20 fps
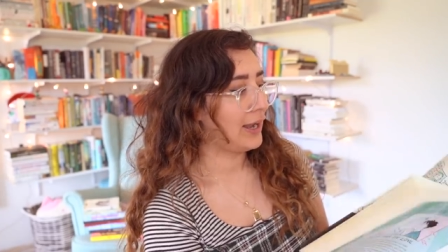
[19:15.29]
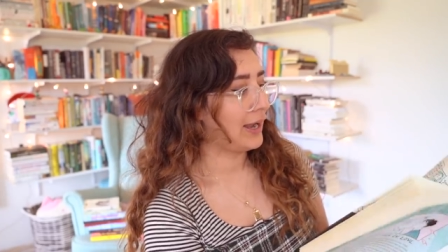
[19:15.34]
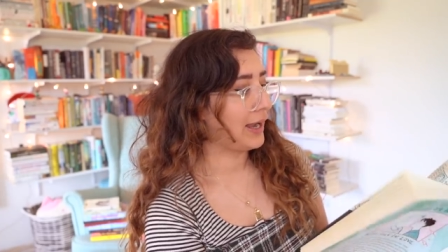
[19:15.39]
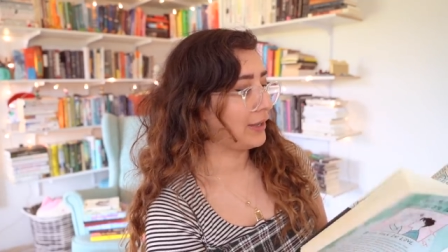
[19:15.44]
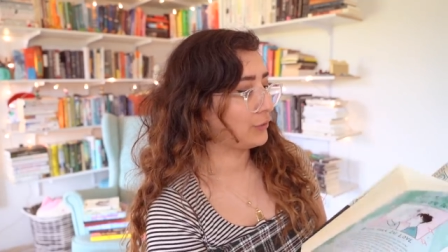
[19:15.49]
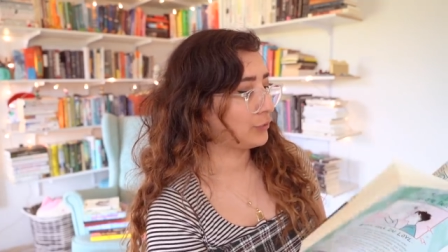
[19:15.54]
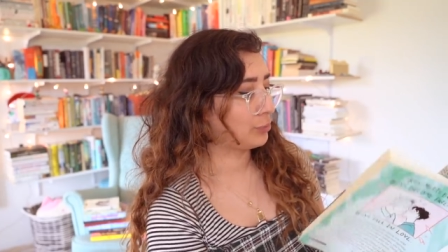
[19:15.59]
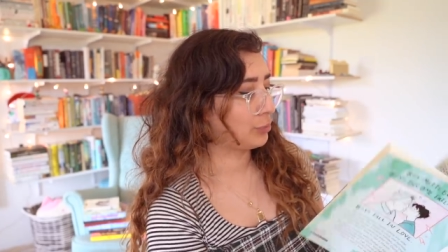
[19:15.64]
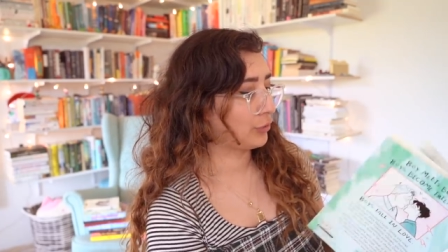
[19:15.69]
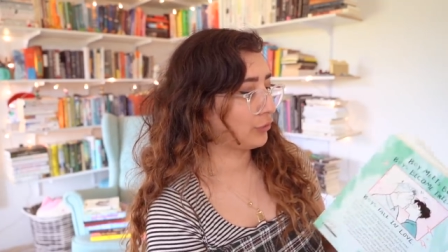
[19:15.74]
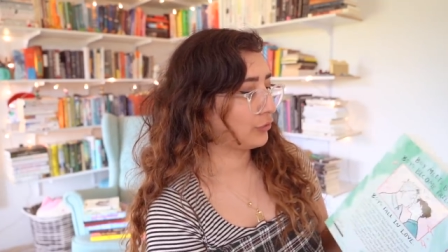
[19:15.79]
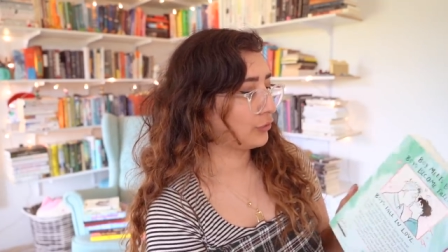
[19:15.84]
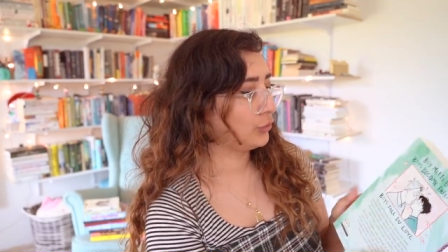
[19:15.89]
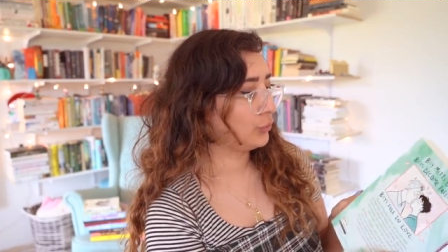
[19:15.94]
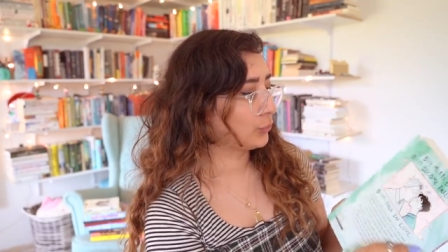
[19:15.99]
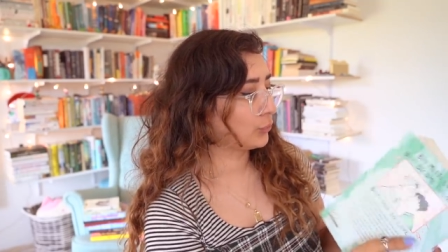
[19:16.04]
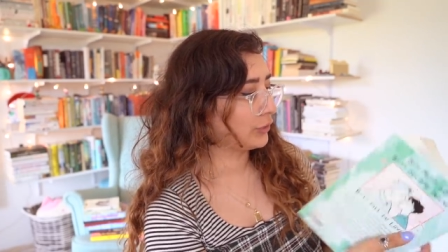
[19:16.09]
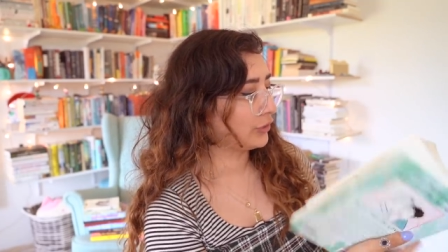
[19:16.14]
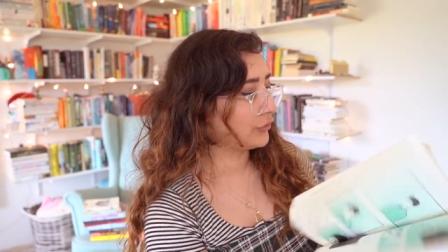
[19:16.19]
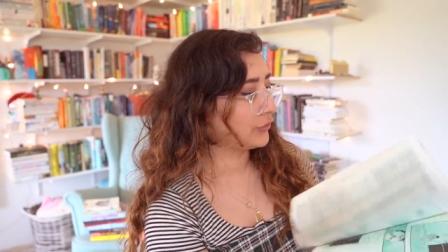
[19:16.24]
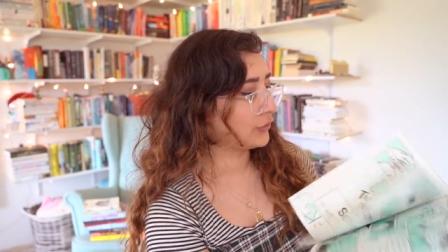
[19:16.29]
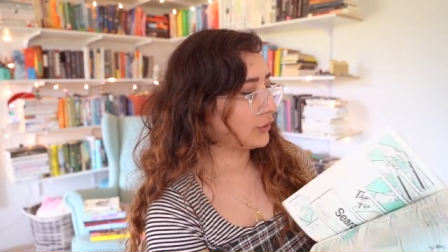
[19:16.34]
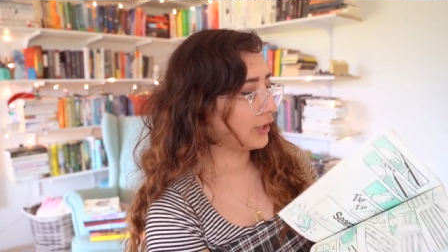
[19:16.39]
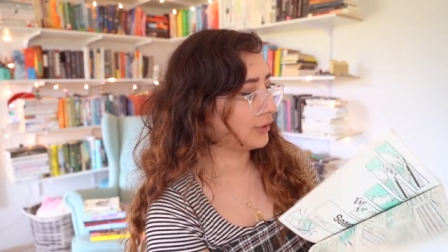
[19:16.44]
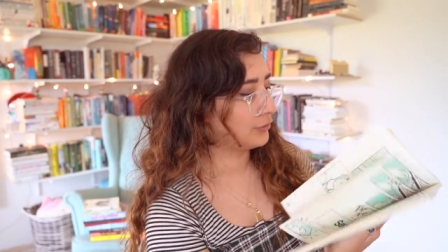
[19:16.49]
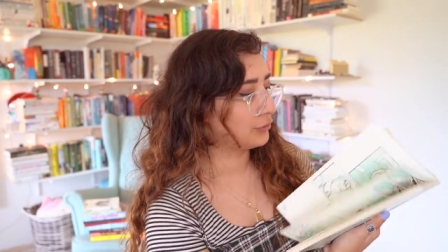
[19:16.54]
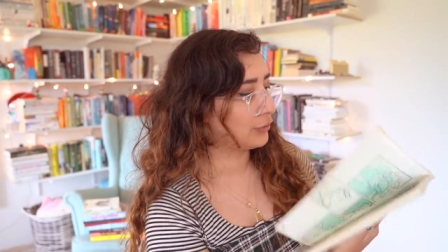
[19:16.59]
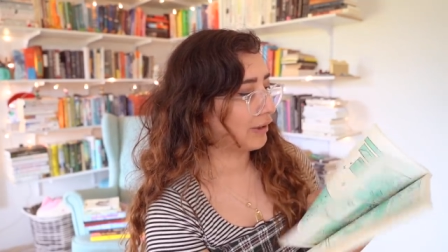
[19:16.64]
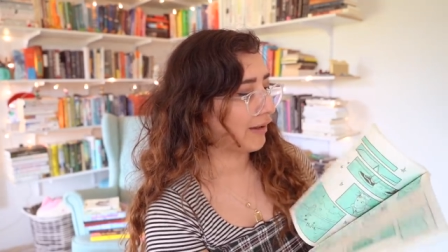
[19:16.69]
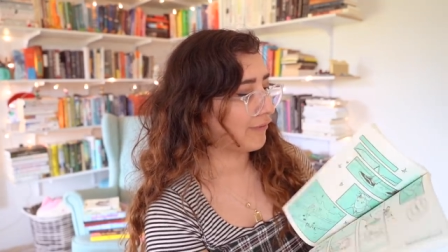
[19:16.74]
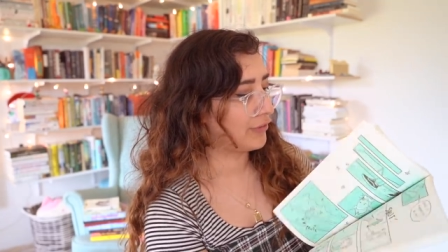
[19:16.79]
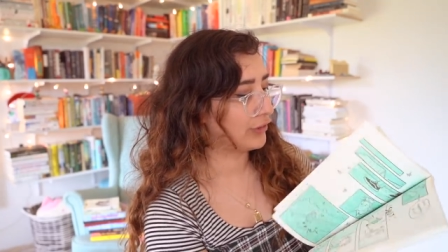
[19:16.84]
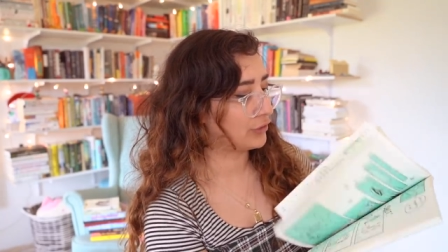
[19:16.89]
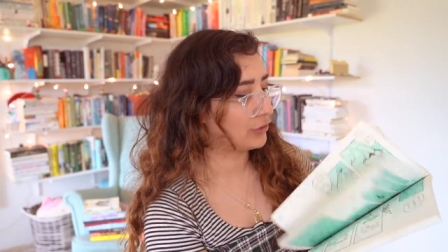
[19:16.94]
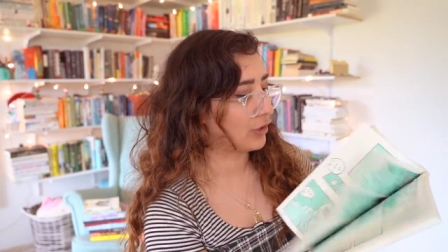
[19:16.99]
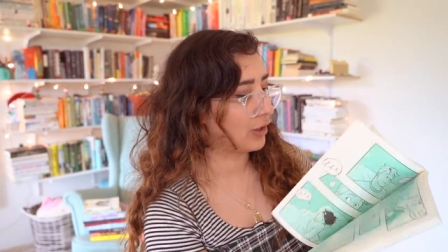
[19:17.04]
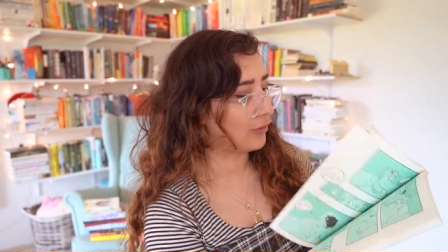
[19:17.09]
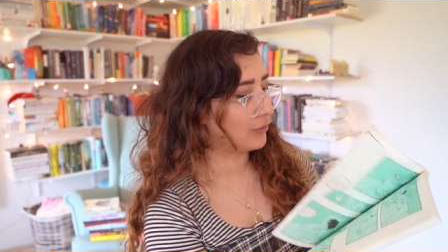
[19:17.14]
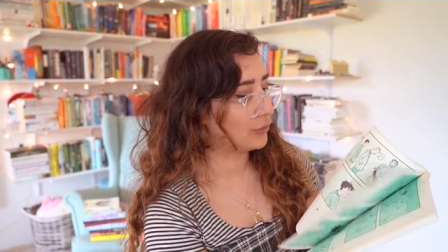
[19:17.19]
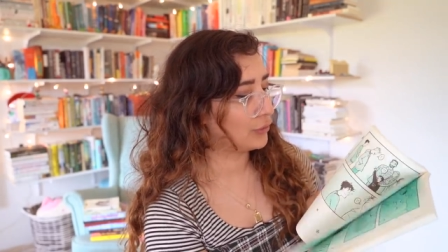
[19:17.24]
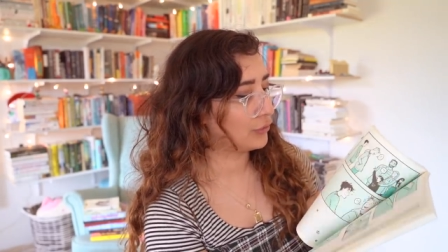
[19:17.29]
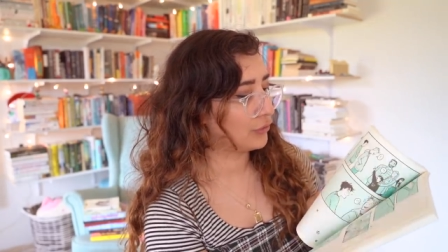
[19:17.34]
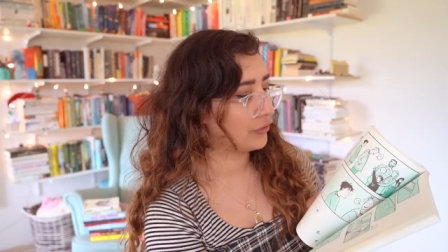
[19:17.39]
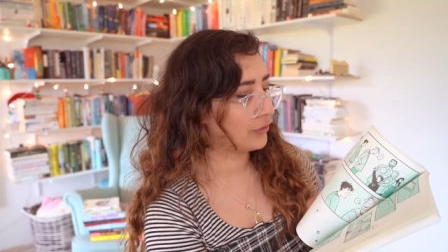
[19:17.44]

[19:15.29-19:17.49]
as a person who reads a lot of graphic novels,